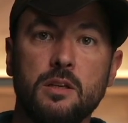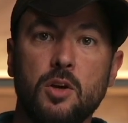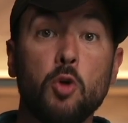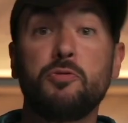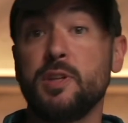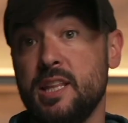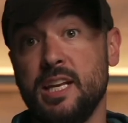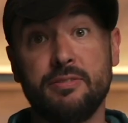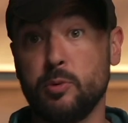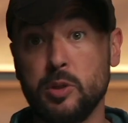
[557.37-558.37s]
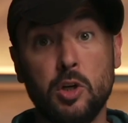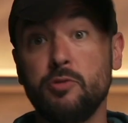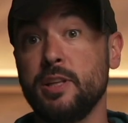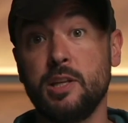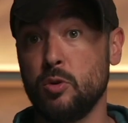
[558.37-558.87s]
Hopefully they never will.
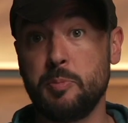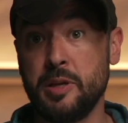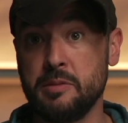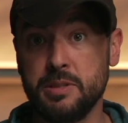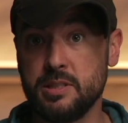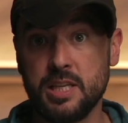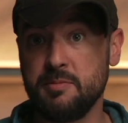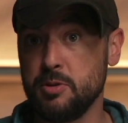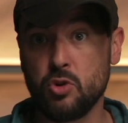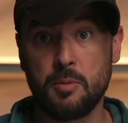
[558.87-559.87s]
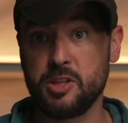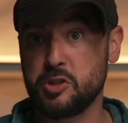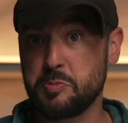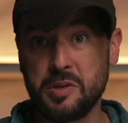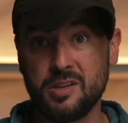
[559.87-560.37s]
Hopefully they'll repent and be saved, be drawn by the
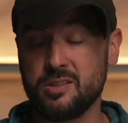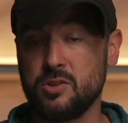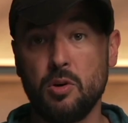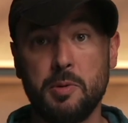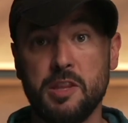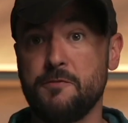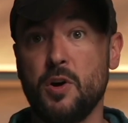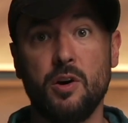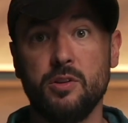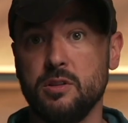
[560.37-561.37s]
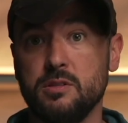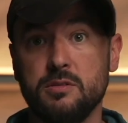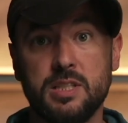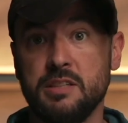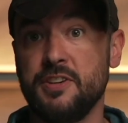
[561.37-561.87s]
Spirit, called by the Father,
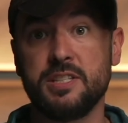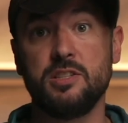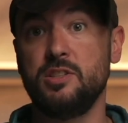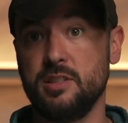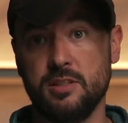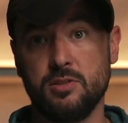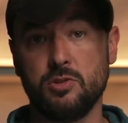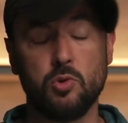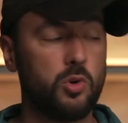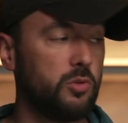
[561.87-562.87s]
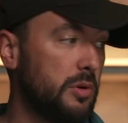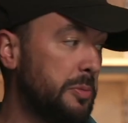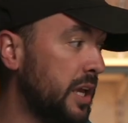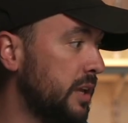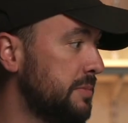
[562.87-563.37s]
confess that Jesus is Lord, and
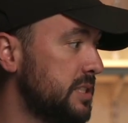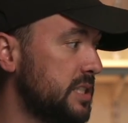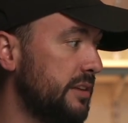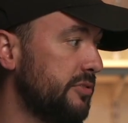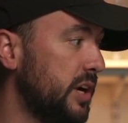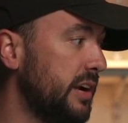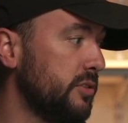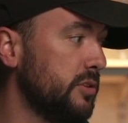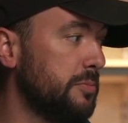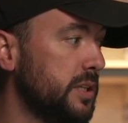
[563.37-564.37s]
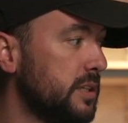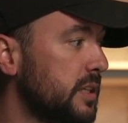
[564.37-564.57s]
repent and be saved forever. But